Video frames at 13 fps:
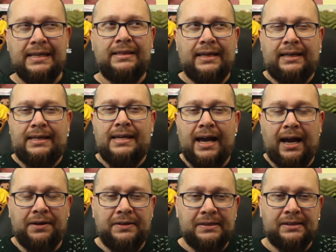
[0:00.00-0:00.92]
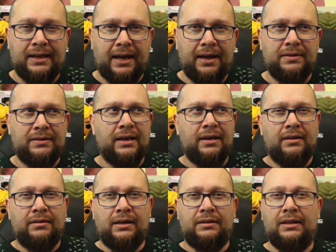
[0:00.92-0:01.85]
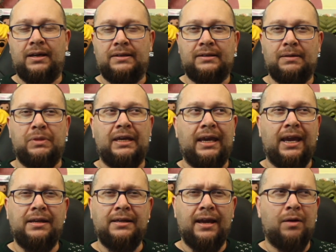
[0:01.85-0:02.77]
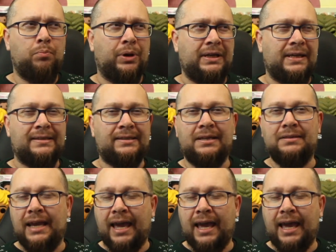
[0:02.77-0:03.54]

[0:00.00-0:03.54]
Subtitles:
that he understands that there's something in him, but he says he